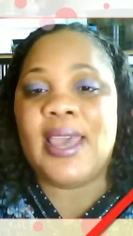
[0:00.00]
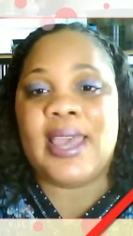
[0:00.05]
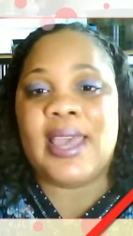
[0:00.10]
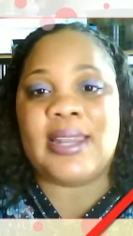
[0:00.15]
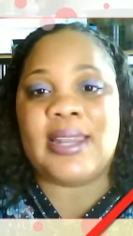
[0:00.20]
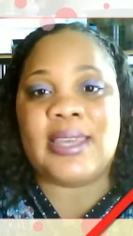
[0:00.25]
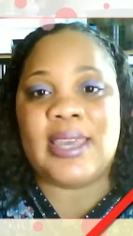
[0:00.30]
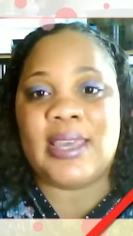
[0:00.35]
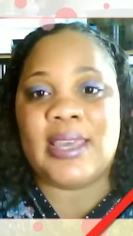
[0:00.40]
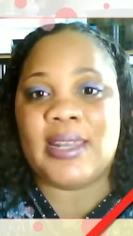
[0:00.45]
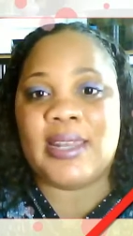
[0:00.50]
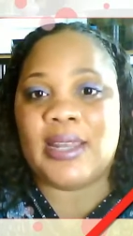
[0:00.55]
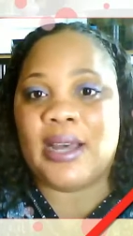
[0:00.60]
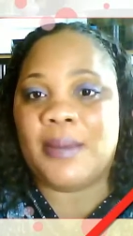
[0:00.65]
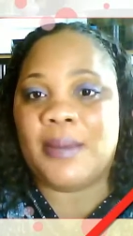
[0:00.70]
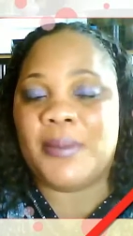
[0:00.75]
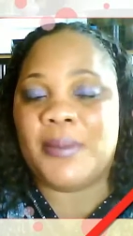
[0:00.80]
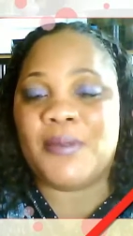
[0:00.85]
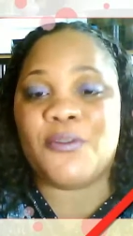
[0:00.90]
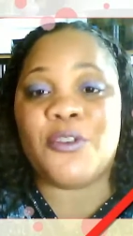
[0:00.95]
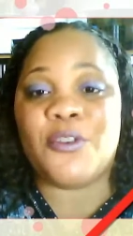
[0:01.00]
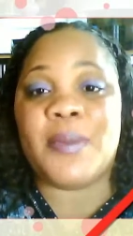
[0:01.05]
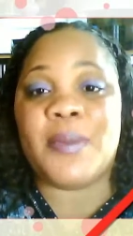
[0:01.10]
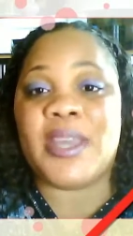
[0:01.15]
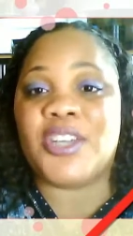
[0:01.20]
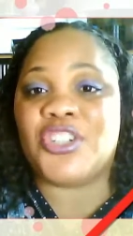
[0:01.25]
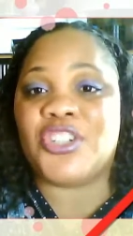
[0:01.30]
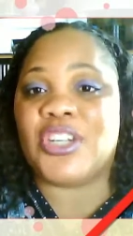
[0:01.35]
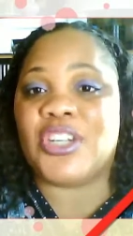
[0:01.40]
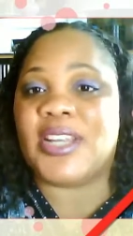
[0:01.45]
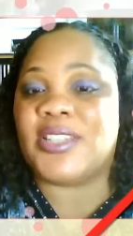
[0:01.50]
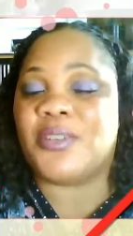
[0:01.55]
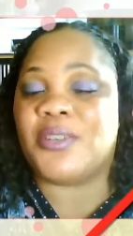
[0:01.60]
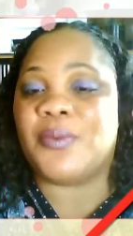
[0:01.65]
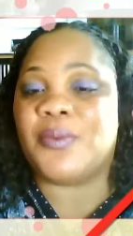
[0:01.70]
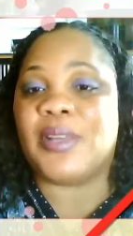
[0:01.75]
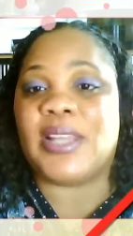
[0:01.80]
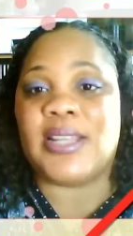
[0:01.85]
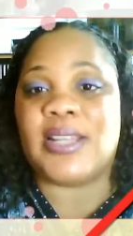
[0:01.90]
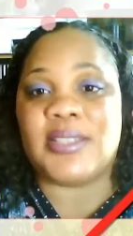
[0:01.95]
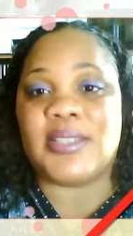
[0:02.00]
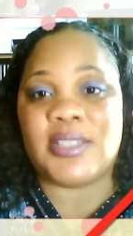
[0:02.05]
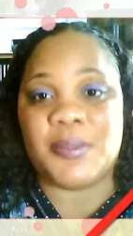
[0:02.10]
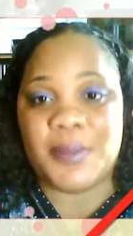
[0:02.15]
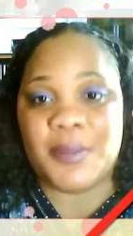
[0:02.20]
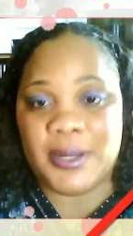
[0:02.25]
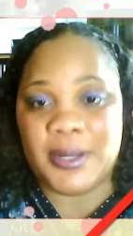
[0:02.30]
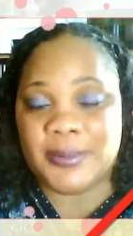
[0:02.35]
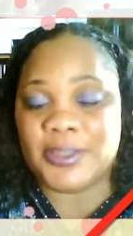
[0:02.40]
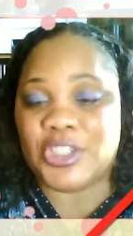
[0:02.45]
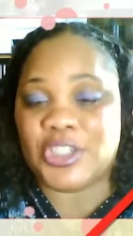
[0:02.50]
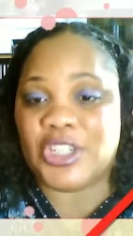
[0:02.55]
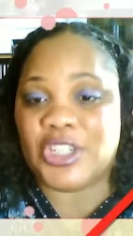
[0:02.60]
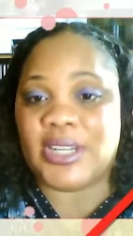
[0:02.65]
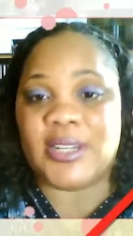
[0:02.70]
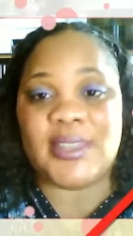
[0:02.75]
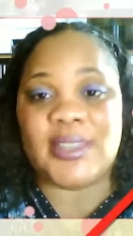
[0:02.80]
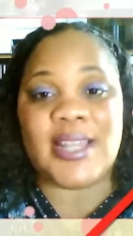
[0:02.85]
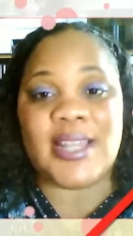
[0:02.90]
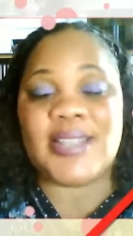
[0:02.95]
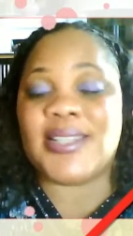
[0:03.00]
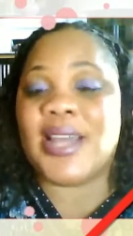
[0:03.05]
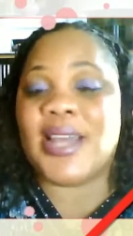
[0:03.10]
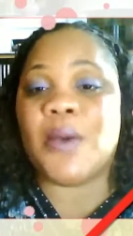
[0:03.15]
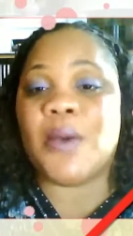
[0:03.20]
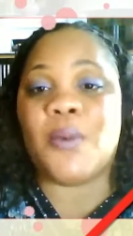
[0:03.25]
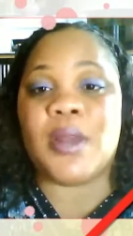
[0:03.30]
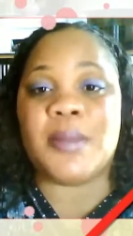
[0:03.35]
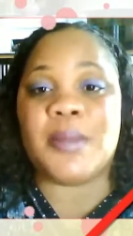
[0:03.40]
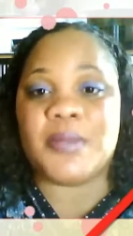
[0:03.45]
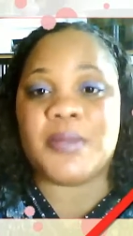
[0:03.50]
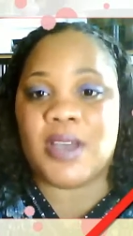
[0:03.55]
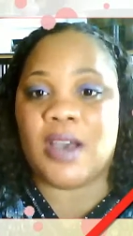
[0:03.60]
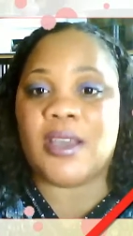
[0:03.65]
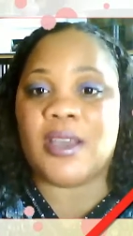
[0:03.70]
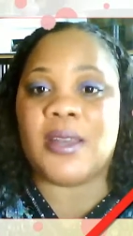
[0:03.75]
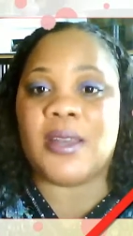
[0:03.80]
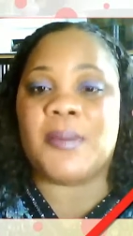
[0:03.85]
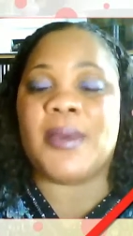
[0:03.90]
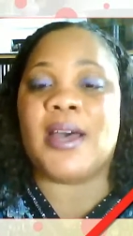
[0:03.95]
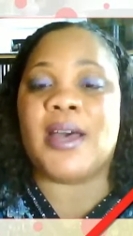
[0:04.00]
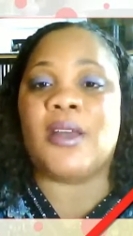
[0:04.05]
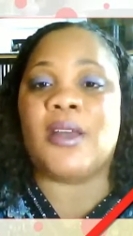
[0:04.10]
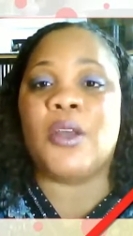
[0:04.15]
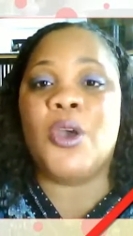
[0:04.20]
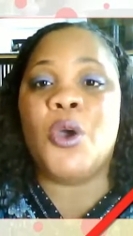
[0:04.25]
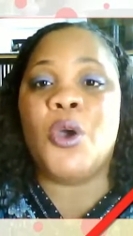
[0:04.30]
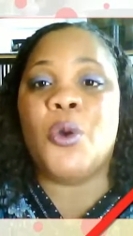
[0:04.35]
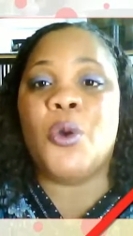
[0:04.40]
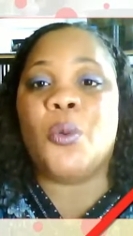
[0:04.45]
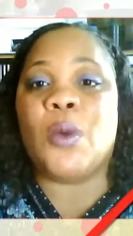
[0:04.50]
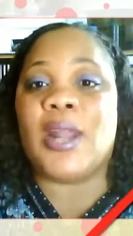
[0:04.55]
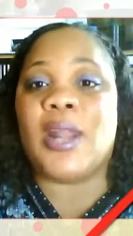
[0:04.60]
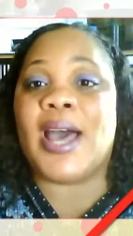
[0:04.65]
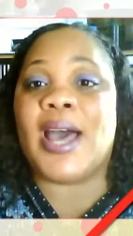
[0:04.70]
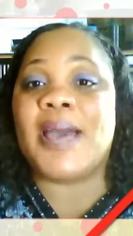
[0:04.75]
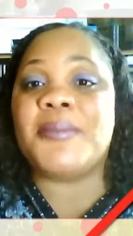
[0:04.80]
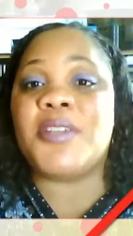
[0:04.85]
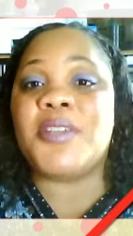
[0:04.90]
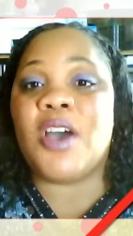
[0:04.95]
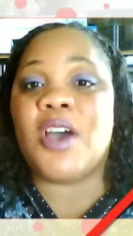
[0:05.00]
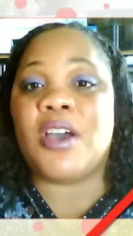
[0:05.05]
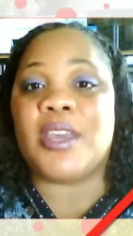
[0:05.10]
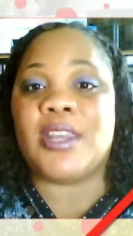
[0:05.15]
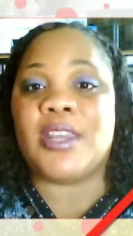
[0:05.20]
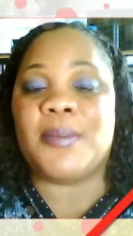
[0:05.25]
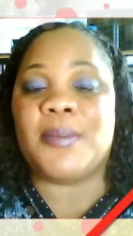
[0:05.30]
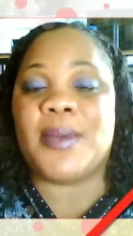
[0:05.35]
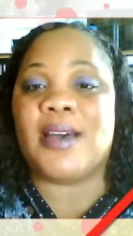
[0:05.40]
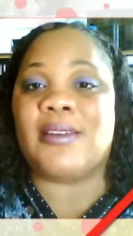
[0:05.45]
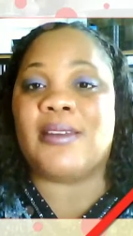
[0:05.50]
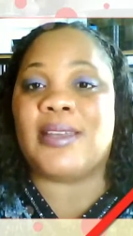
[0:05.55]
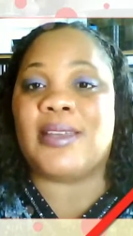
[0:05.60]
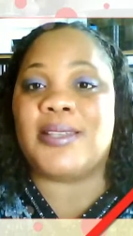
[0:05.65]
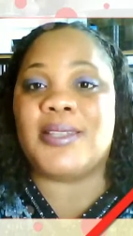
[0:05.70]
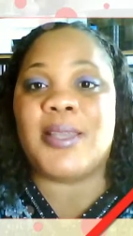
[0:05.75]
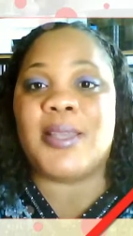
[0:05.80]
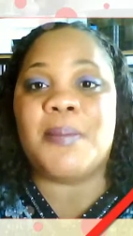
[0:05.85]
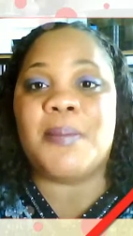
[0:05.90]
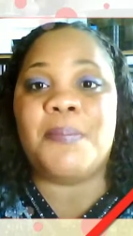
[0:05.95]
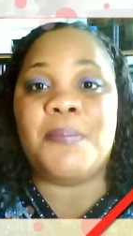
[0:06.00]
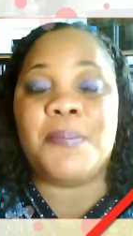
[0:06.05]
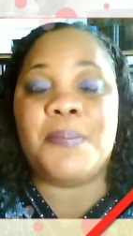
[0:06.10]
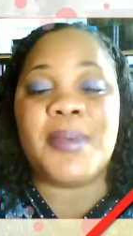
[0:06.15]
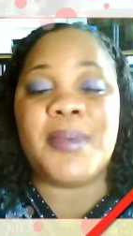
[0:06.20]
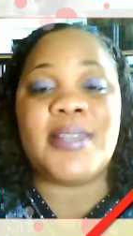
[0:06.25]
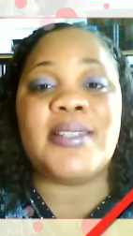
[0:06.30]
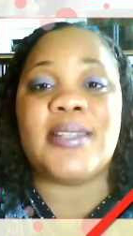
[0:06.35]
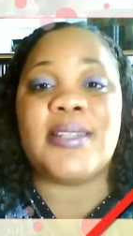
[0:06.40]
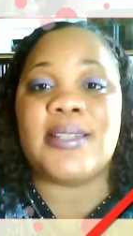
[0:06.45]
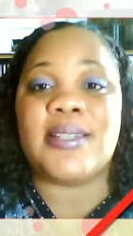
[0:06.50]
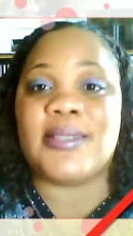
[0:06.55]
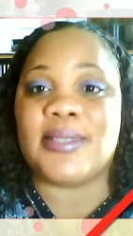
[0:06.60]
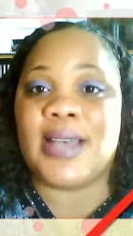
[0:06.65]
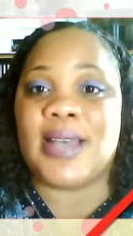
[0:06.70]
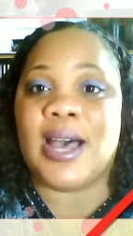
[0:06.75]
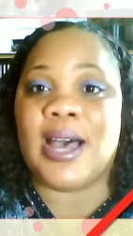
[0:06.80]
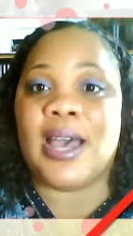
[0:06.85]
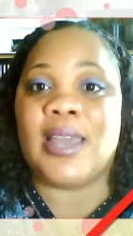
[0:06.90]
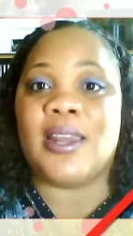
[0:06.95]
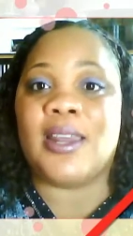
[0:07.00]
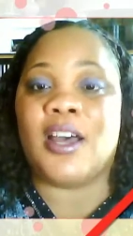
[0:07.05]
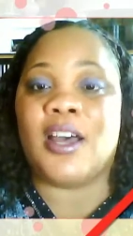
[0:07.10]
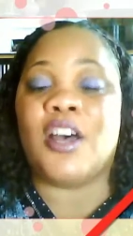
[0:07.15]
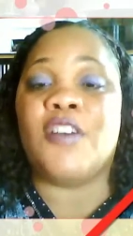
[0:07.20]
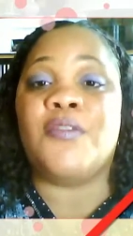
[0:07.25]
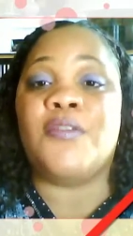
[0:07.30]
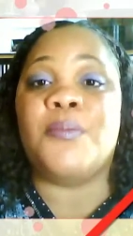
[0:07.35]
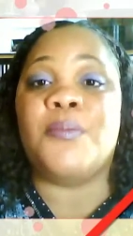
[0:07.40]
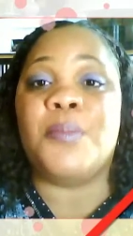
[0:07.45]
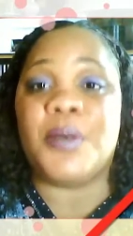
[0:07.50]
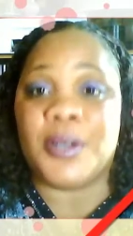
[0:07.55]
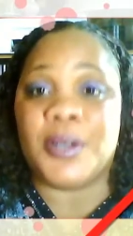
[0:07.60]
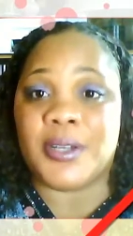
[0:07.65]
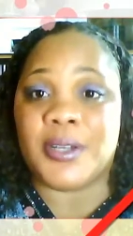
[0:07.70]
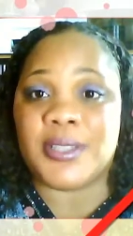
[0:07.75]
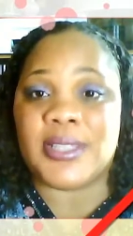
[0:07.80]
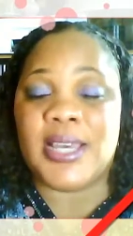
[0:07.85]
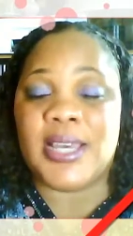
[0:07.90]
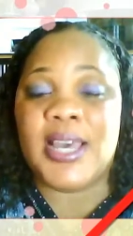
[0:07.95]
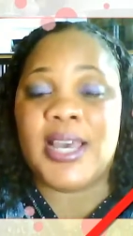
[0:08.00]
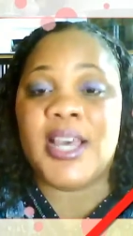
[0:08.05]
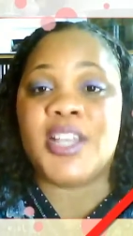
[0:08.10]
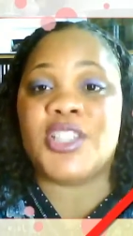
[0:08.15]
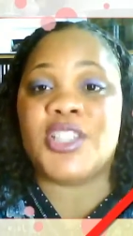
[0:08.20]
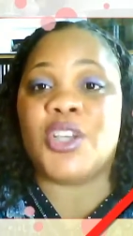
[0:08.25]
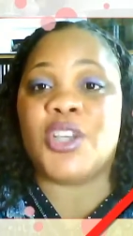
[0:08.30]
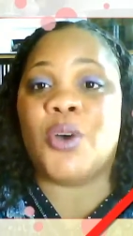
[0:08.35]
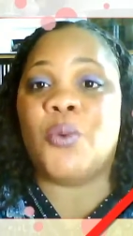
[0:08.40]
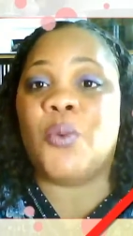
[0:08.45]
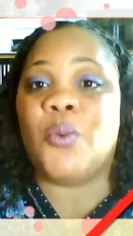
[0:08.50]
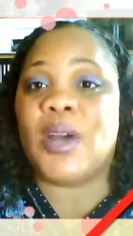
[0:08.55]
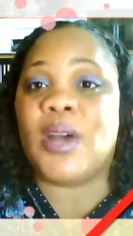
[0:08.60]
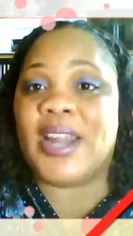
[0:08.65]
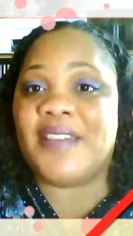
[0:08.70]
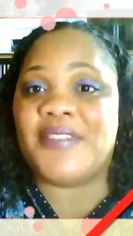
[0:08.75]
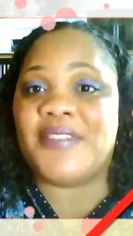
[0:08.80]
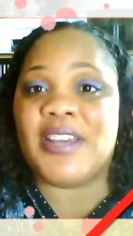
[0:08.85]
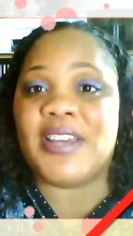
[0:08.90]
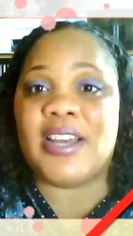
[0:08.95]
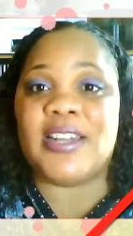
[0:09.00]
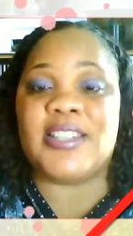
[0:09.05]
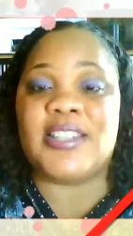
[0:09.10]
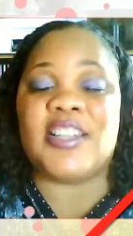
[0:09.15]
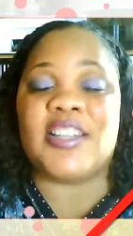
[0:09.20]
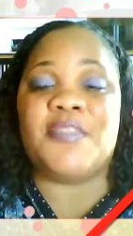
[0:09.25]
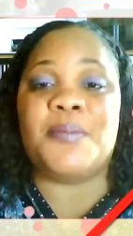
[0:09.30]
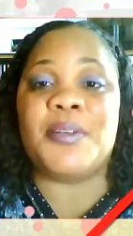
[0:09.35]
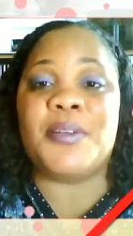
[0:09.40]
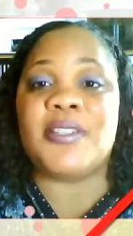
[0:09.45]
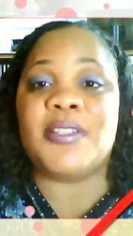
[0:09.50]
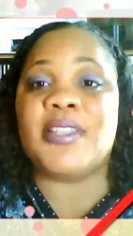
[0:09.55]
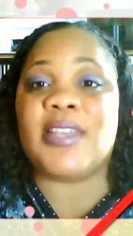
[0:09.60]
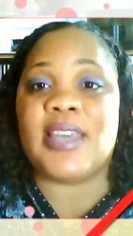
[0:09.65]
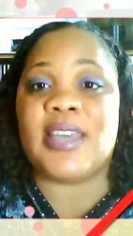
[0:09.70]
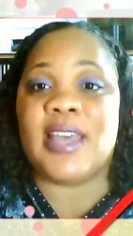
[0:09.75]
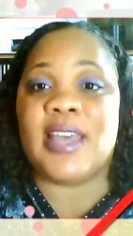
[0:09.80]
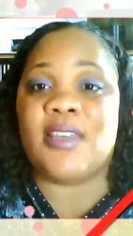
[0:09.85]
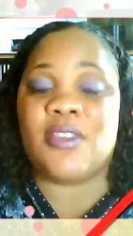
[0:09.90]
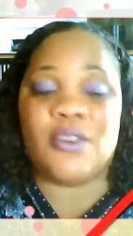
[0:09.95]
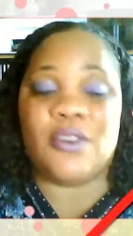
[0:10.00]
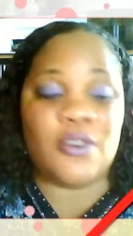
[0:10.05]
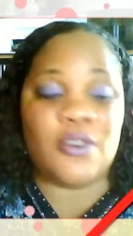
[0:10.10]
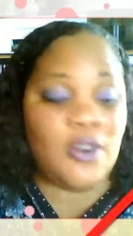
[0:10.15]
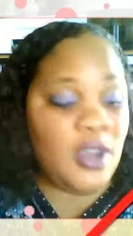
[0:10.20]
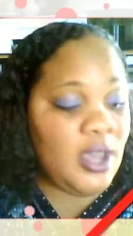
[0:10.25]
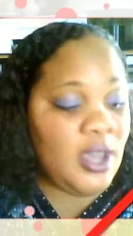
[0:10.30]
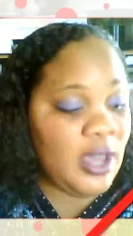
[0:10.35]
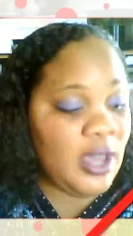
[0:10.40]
and get information as it relates to publishing. That's not what I'm talking about. What I'm talking about is the business side of books. So what I've done is I've put together